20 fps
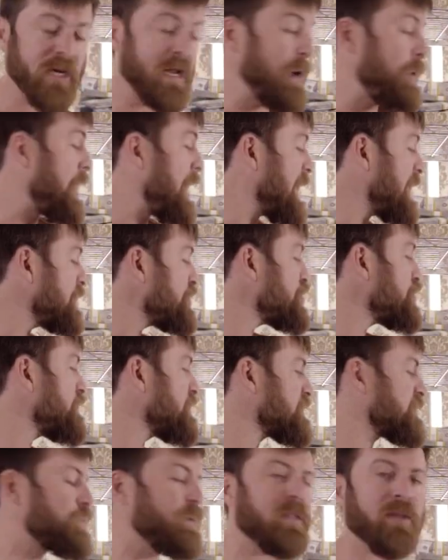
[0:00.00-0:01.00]
Now, I do
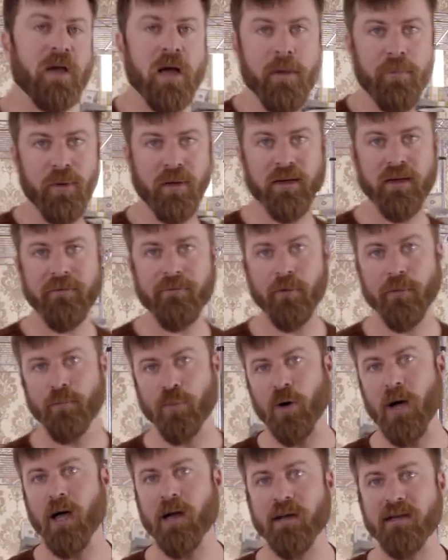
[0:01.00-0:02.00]
this with a couple of different
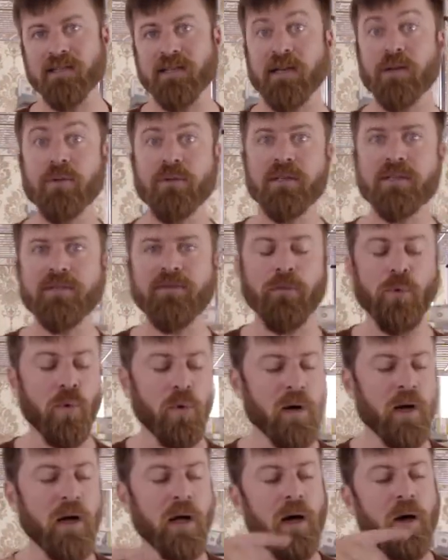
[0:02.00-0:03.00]
products. I do this
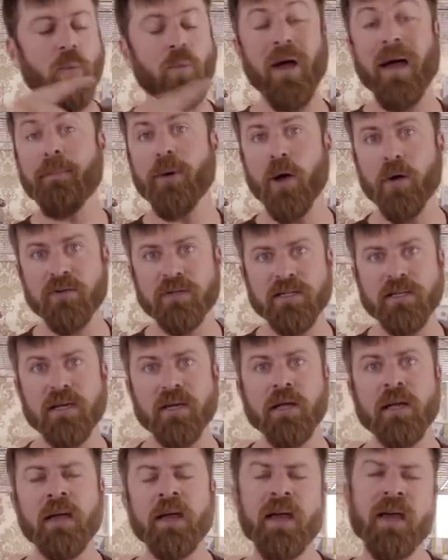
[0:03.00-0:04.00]
for web
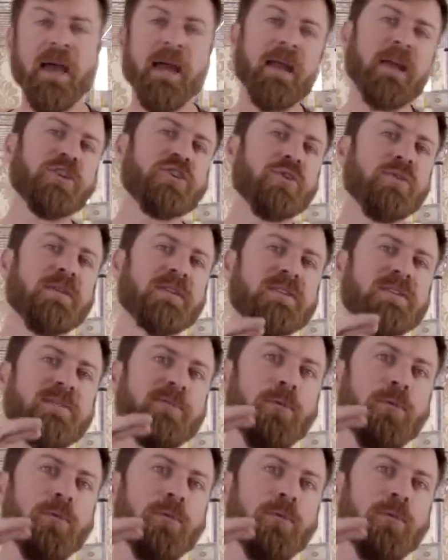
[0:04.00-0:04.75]
hosting, and I do this